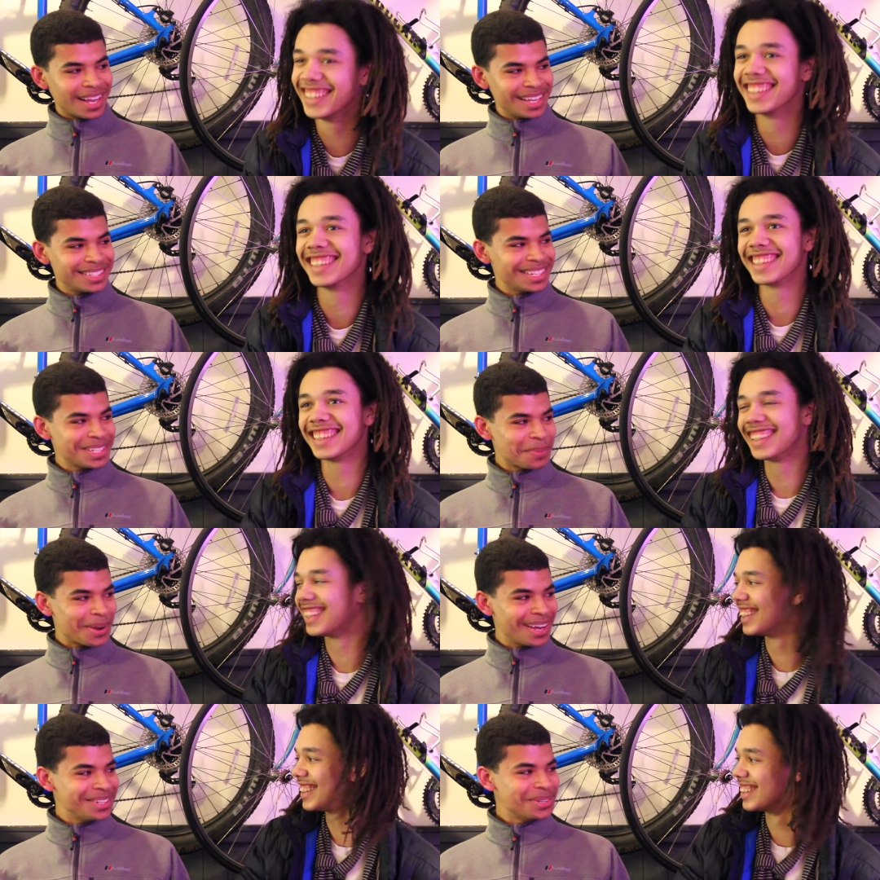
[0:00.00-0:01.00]
Speaker 1: Has he
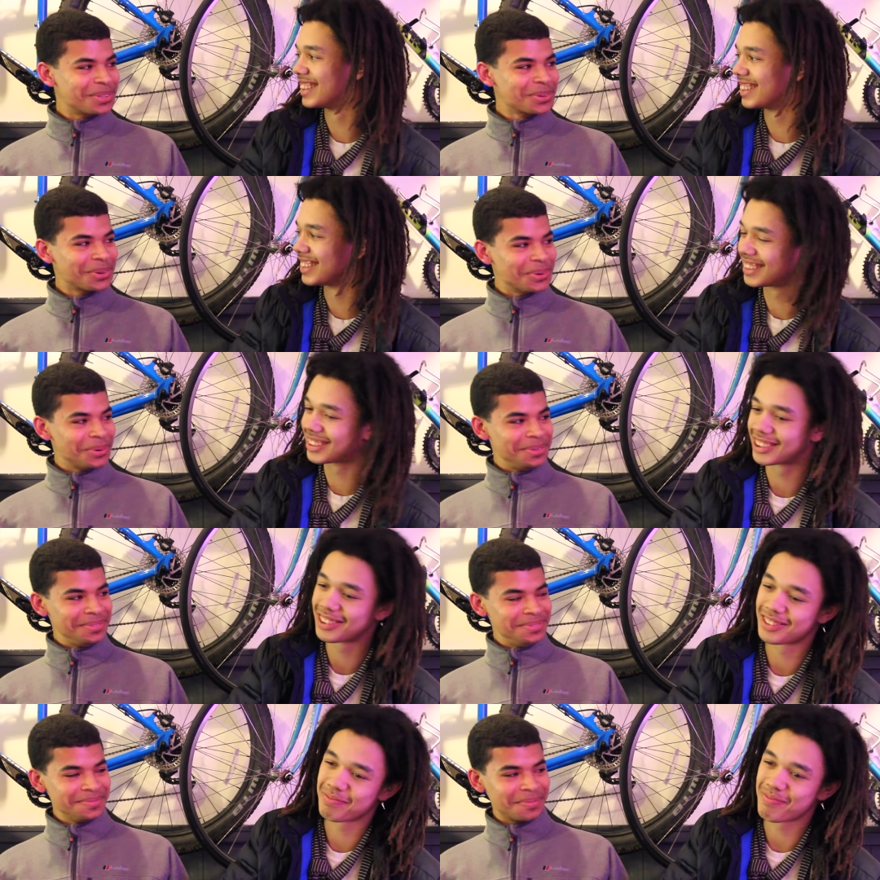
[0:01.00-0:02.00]
inspired you at all?
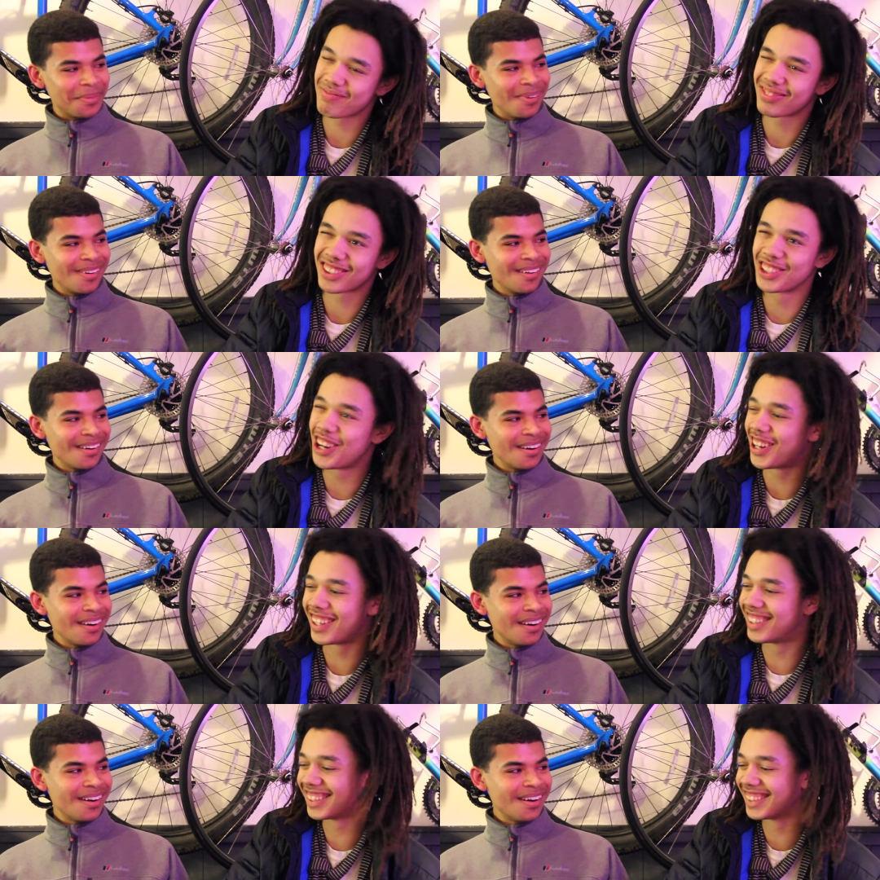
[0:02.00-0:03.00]
No.
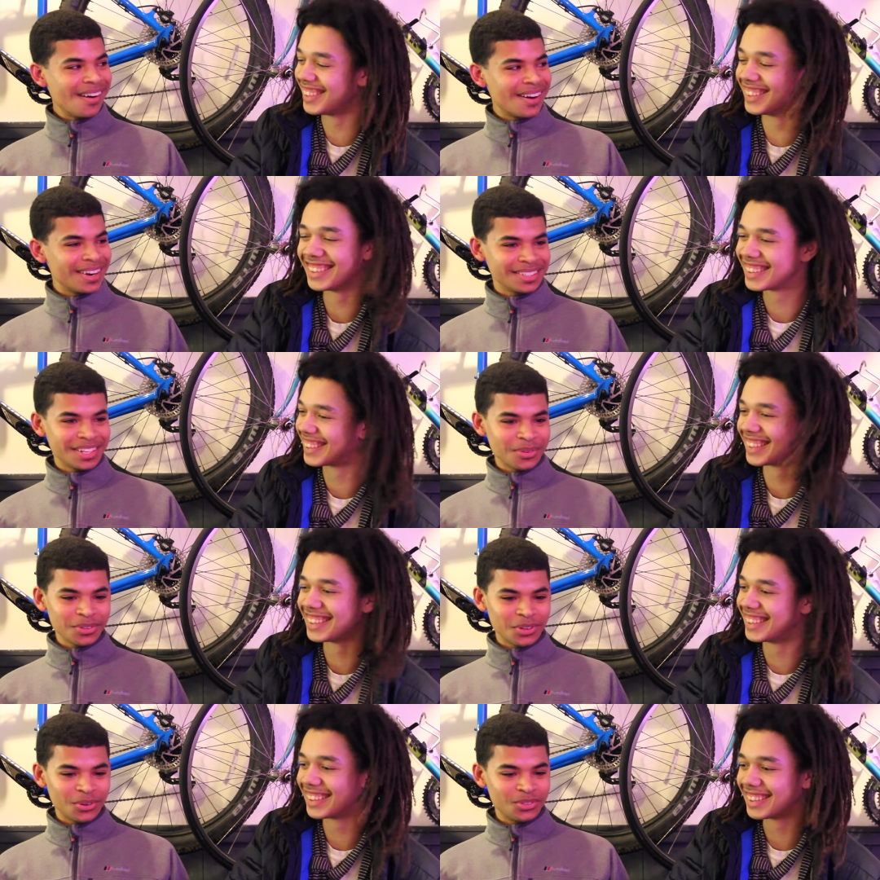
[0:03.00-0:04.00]
Has
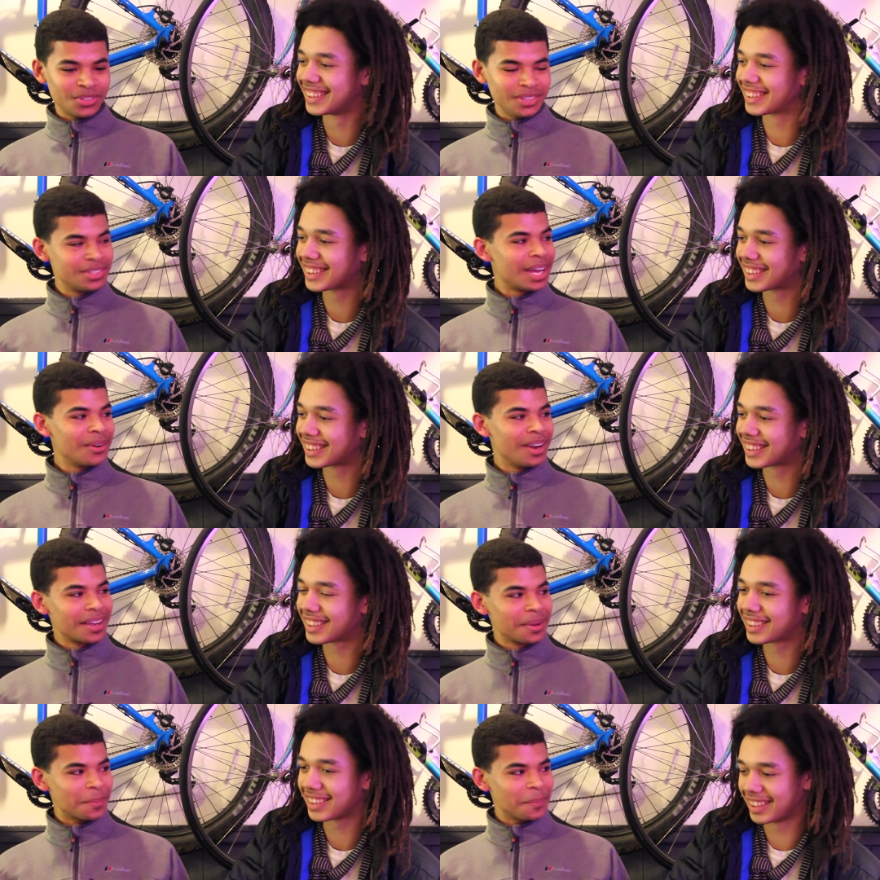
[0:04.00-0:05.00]
anyone told you that you sound
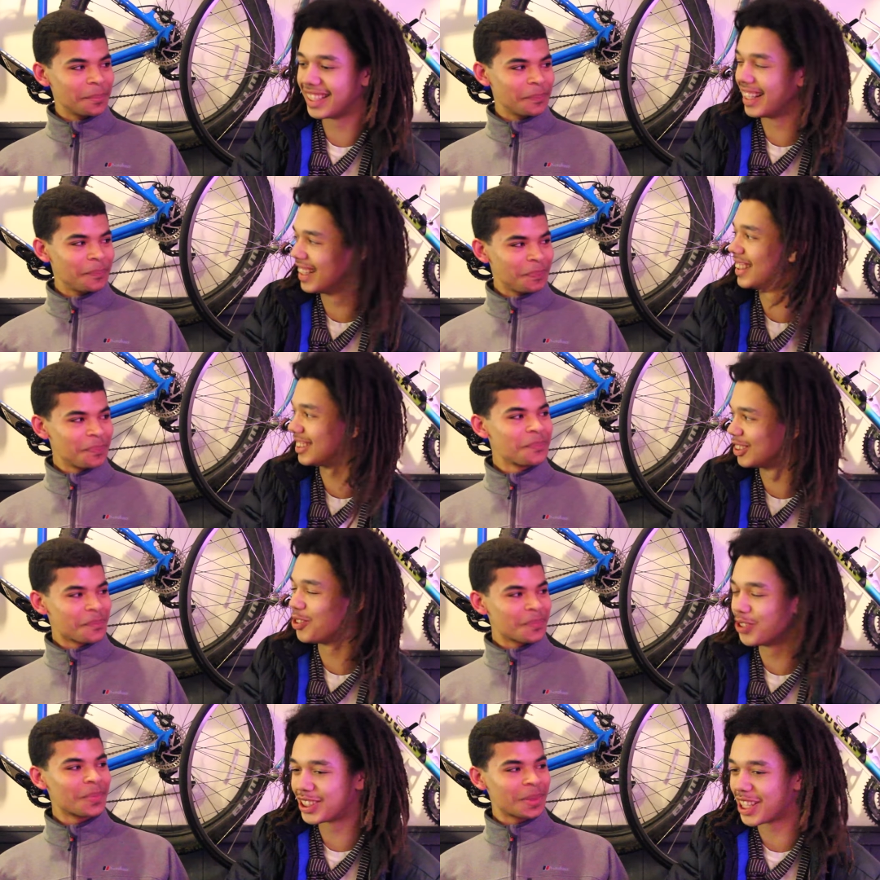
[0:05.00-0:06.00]
like him?
Speaker 2: Yeah,
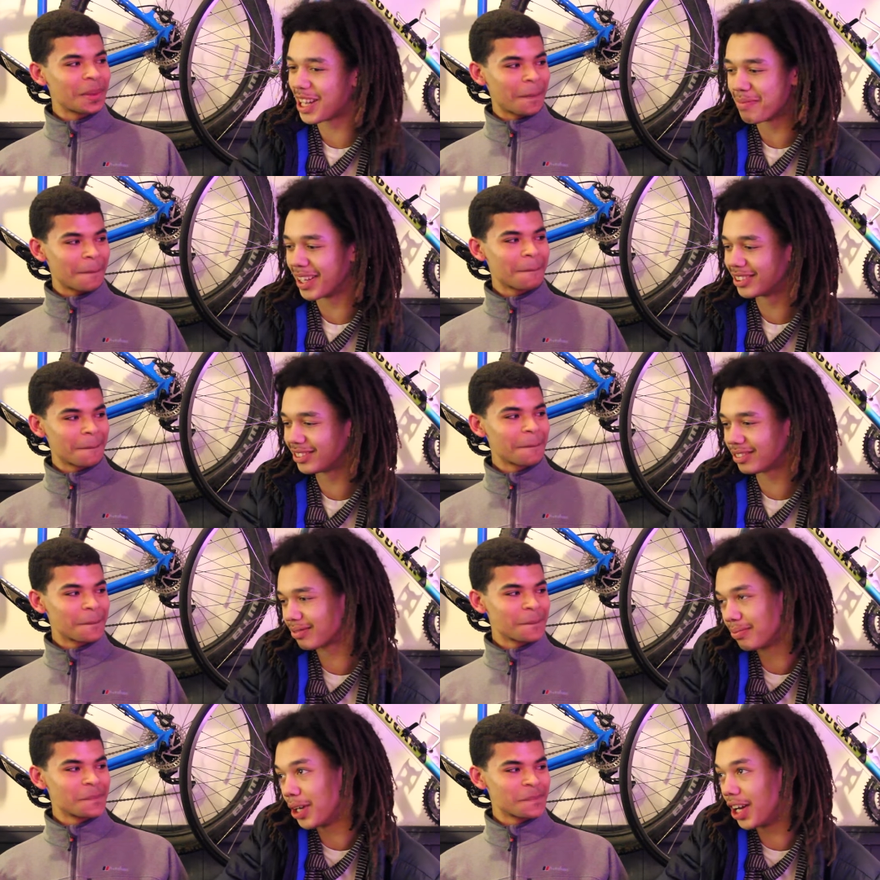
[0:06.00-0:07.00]
all the time, man.
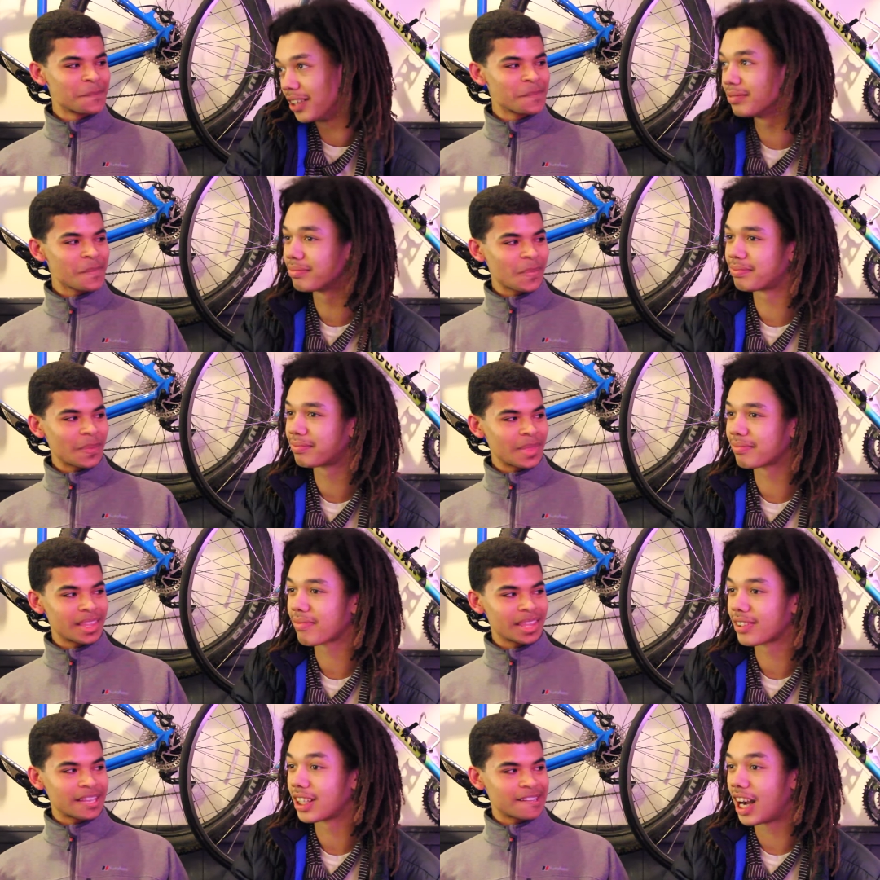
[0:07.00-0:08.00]
But
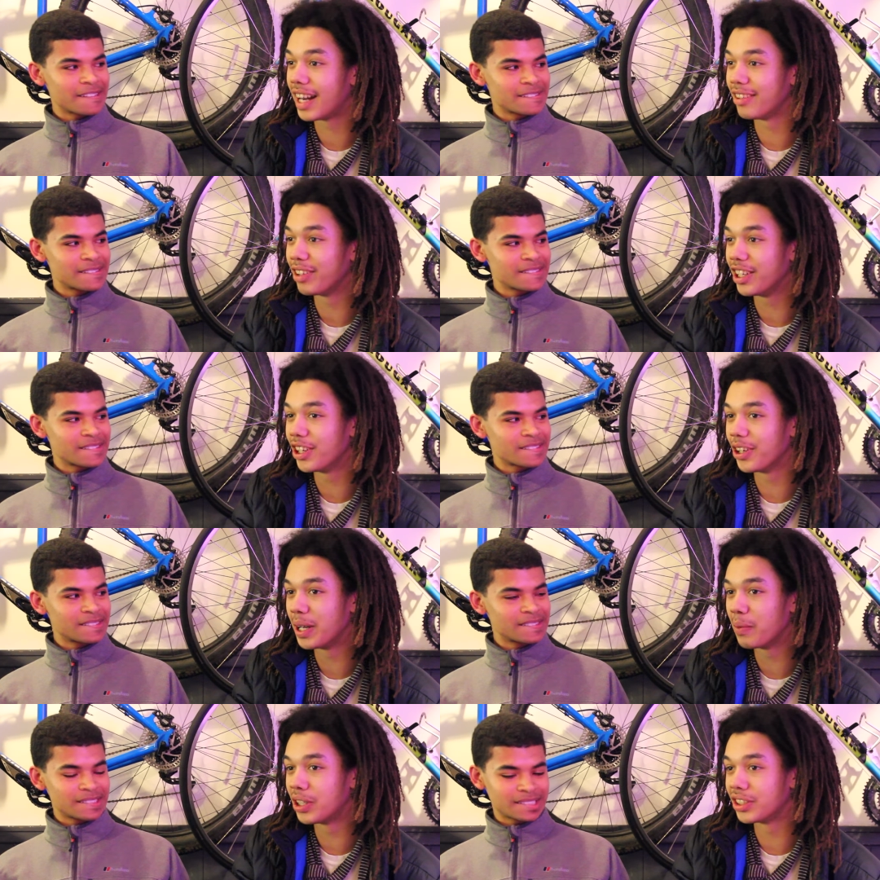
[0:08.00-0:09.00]
I didn't really know who
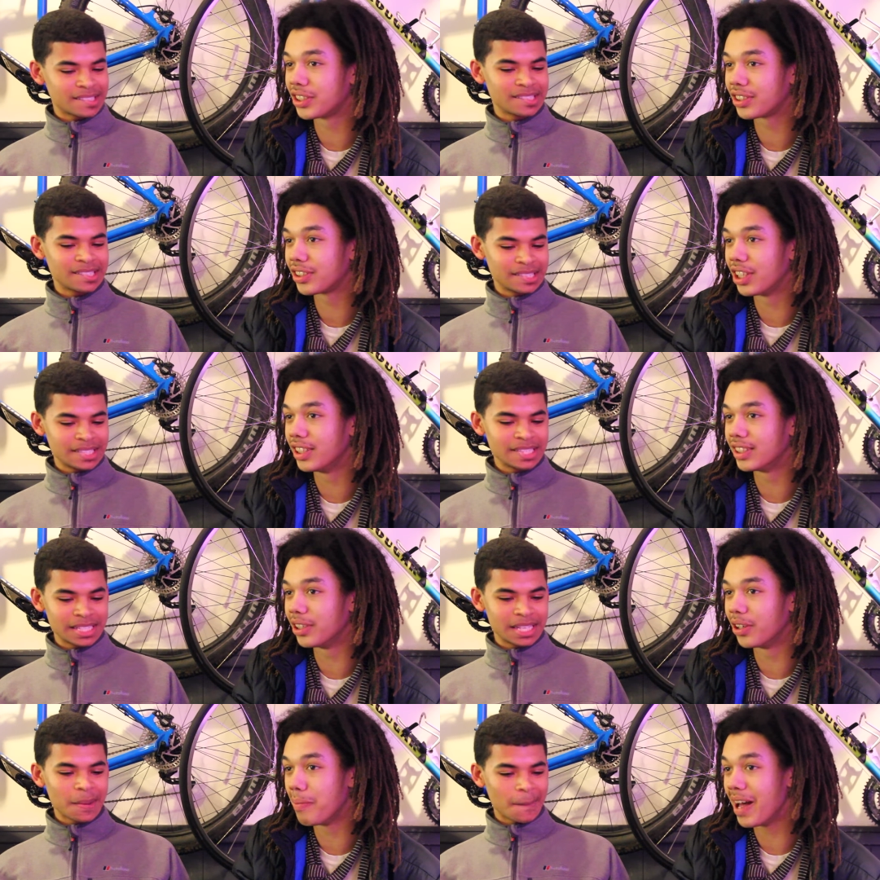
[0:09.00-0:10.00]
he was
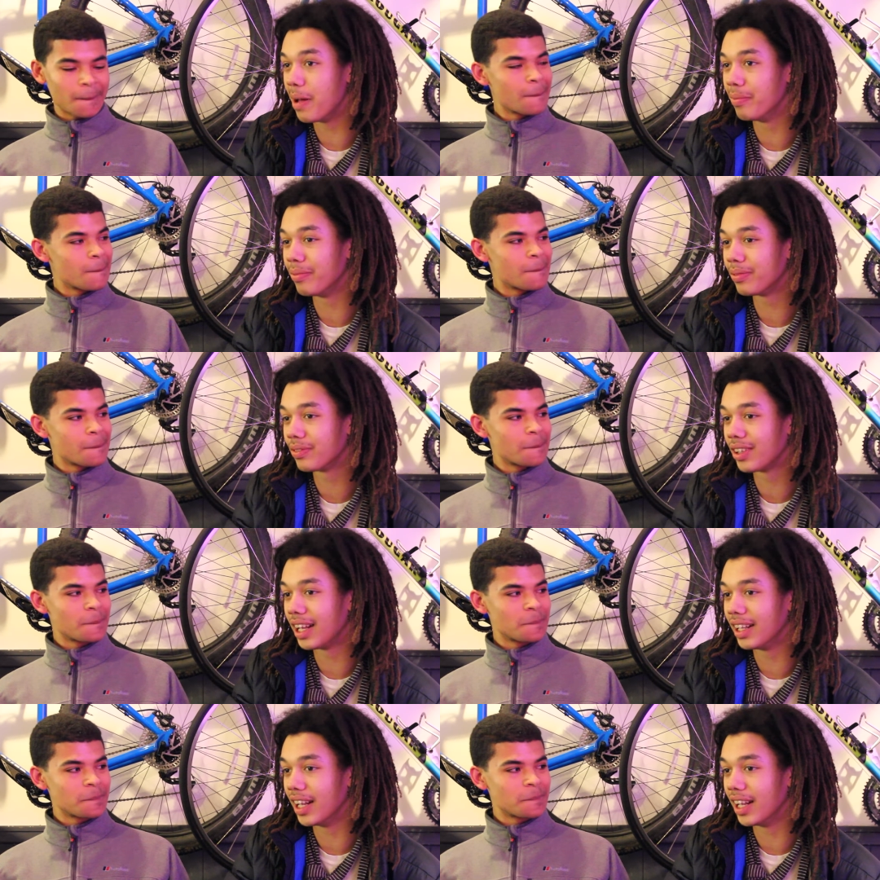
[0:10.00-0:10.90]
until I met him, and